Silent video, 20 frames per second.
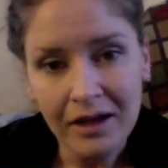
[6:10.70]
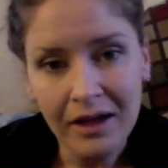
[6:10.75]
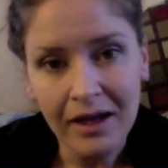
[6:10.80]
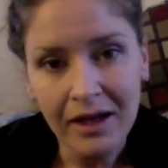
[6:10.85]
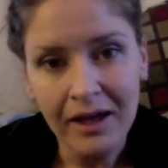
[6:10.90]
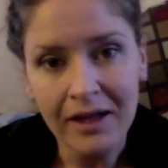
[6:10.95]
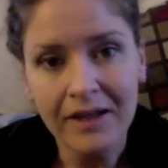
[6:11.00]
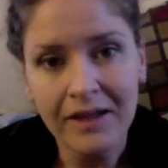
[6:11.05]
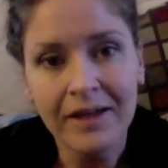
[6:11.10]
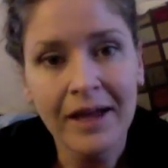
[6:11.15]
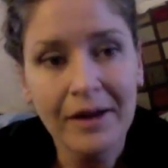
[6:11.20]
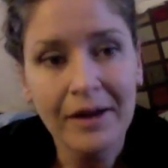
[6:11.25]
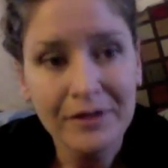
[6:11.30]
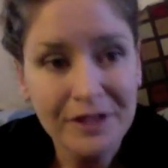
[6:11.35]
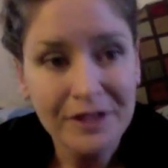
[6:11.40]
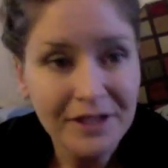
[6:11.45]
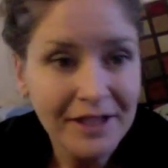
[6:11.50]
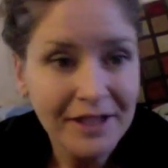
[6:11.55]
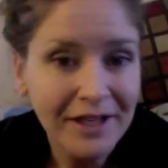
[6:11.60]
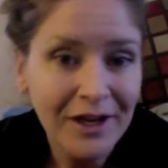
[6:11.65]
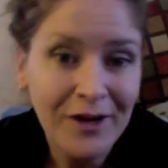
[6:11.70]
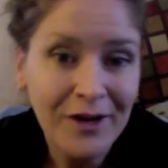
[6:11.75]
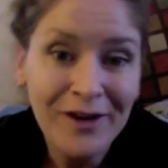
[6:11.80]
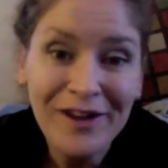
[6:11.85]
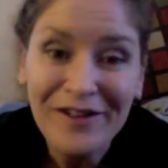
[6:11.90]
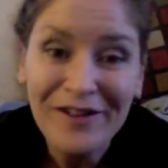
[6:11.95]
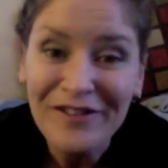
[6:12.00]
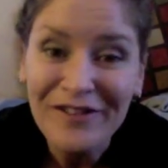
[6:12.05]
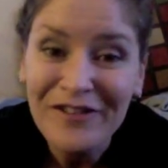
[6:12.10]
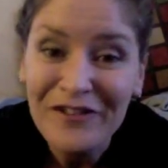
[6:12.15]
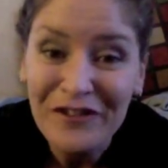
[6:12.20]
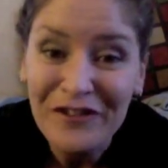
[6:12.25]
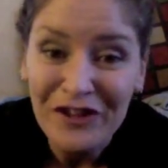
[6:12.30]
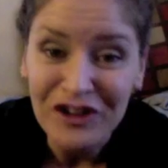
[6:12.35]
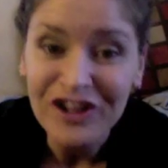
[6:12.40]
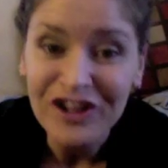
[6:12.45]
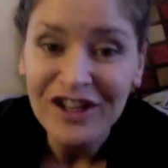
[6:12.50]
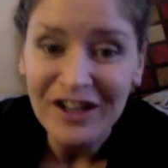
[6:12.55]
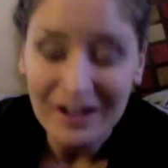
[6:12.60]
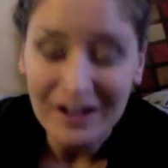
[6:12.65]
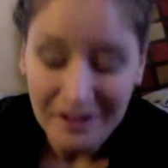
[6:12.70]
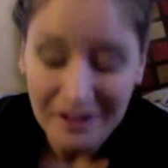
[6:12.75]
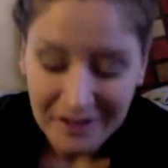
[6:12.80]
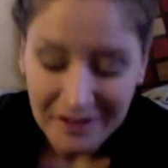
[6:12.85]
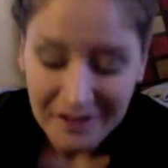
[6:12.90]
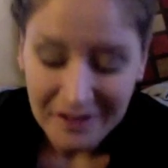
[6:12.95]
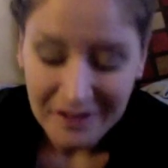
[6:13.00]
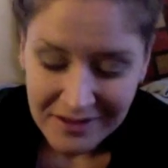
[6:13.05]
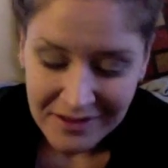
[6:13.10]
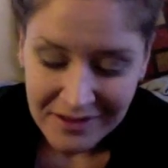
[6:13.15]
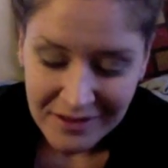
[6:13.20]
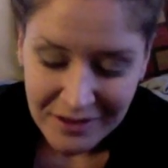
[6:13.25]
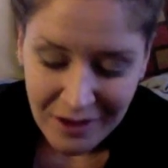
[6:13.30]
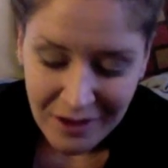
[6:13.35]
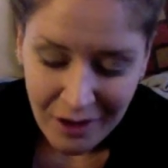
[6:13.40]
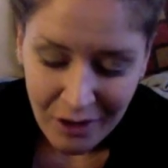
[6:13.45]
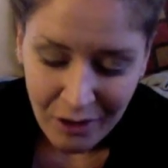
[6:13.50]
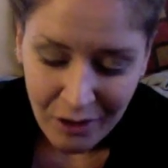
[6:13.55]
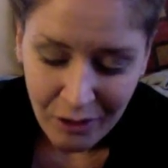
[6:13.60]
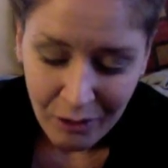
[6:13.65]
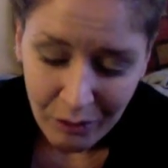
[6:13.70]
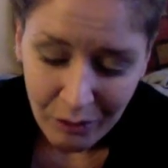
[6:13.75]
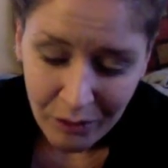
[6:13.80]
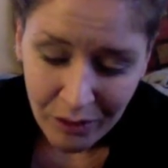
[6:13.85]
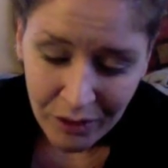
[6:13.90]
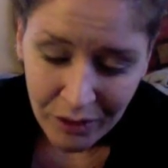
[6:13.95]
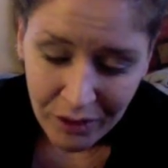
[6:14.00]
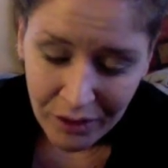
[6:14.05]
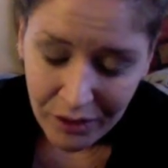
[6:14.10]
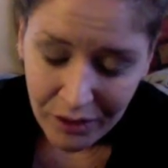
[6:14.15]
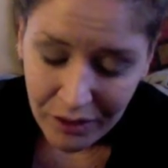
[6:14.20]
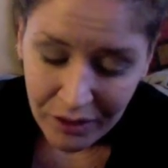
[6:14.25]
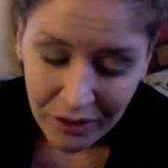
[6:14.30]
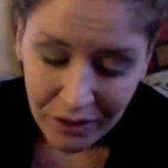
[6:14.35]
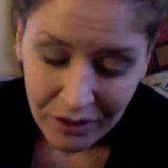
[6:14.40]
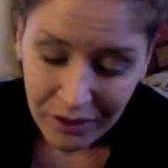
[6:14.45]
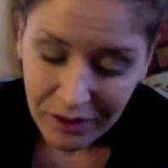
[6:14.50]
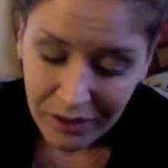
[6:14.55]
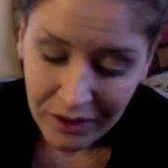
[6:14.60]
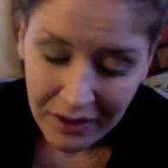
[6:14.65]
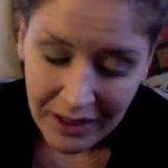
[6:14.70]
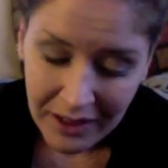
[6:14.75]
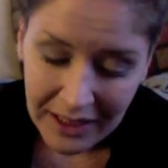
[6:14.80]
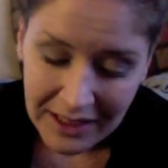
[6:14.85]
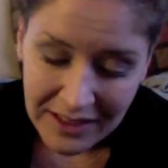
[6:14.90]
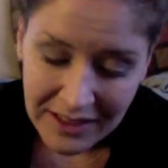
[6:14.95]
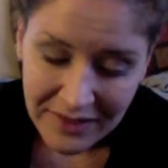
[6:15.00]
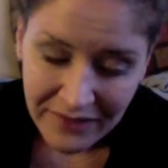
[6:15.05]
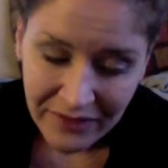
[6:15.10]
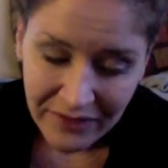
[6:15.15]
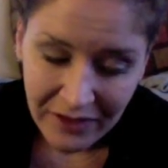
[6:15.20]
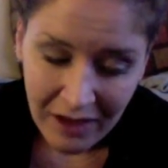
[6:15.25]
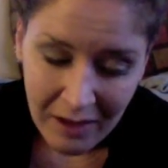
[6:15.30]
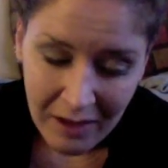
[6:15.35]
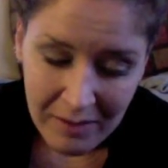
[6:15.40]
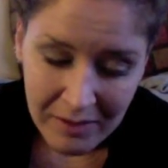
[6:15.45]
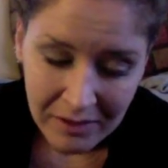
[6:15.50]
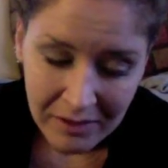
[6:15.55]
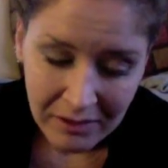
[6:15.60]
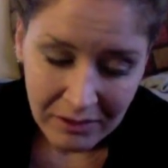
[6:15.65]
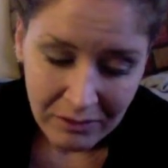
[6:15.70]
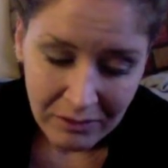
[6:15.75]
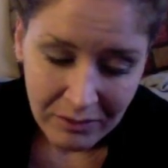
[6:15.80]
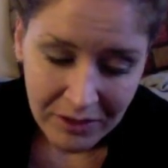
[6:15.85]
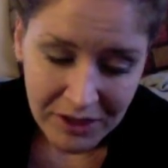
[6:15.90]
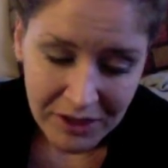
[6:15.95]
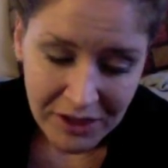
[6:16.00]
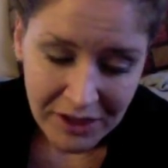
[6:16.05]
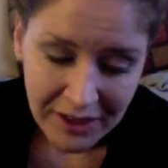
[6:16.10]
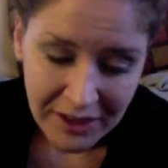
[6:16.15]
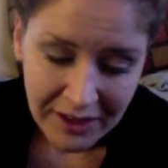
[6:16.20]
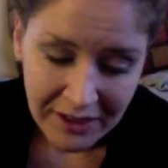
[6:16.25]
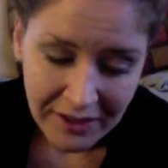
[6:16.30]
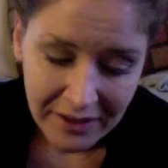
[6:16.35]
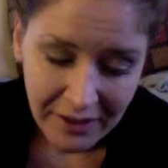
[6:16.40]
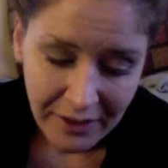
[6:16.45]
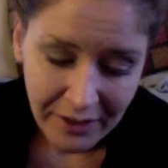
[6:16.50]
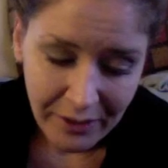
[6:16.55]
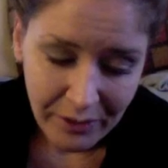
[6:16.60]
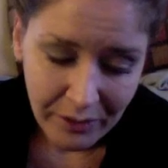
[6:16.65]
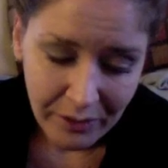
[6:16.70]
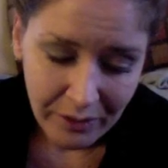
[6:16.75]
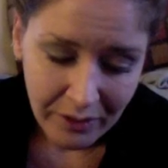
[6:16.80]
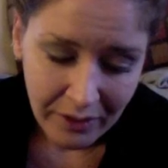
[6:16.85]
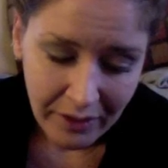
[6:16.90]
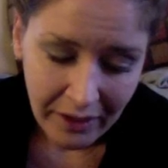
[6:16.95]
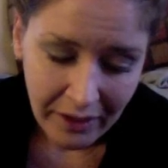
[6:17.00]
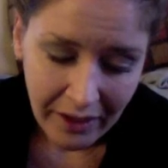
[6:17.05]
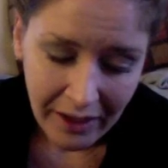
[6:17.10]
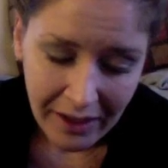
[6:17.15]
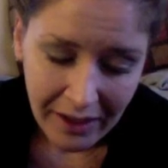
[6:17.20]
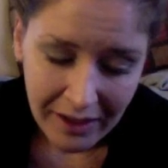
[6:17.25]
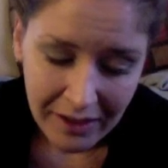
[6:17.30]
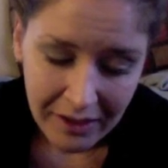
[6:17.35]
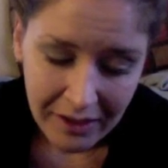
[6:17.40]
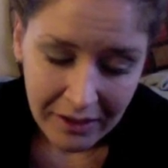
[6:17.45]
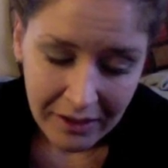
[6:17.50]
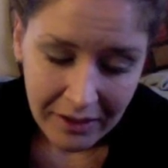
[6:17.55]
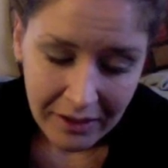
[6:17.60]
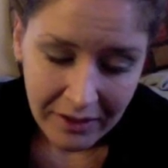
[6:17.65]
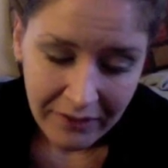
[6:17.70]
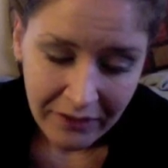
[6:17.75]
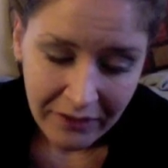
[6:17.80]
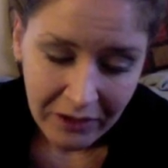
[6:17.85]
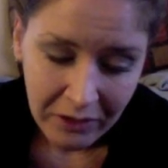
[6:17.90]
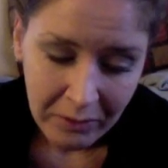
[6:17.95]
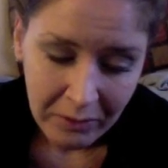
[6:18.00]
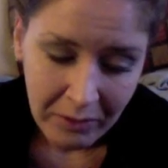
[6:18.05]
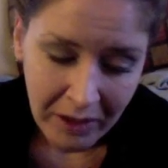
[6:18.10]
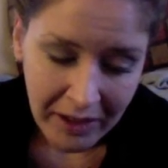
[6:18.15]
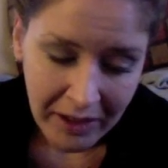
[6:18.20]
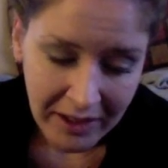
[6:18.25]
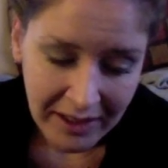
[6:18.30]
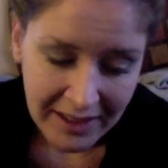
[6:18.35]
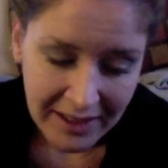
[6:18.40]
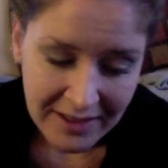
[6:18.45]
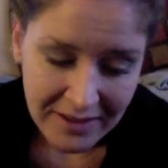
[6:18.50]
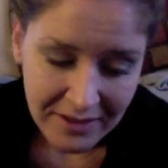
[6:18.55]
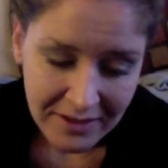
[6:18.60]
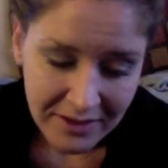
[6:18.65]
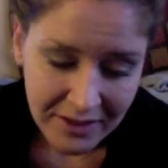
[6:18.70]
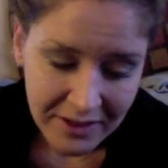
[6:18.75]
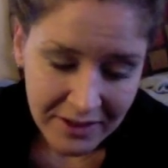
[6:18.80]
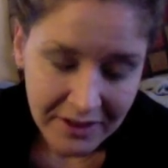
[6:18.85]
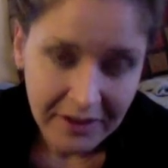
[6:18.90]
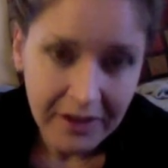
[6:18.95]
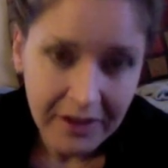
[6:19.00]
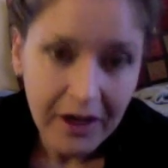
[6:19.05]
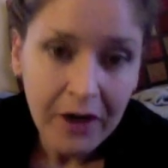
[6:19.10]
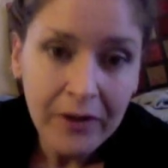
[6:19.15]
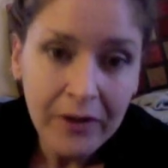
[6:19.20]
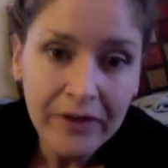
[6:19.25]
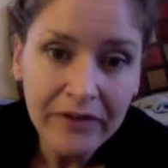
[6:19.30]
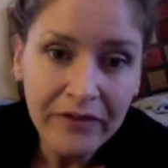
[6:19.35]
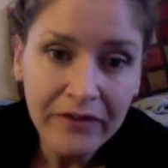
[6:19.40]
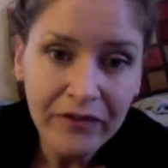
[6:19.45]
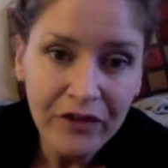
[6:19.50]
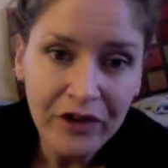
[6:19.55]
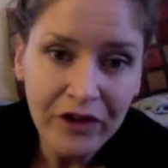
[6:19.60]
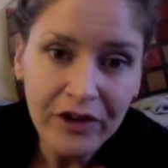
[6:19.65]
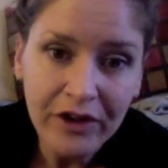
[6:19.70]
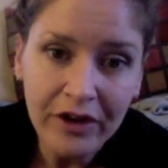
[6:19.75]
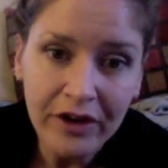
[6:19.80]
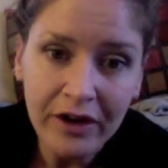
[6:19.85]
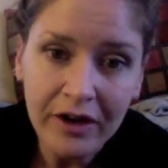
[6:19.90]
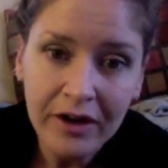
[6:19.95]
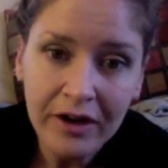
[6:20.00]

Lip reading: and now she's gonna go even further. So it's phenomenal what she can do, and if her body lets her, she's gonna go even further.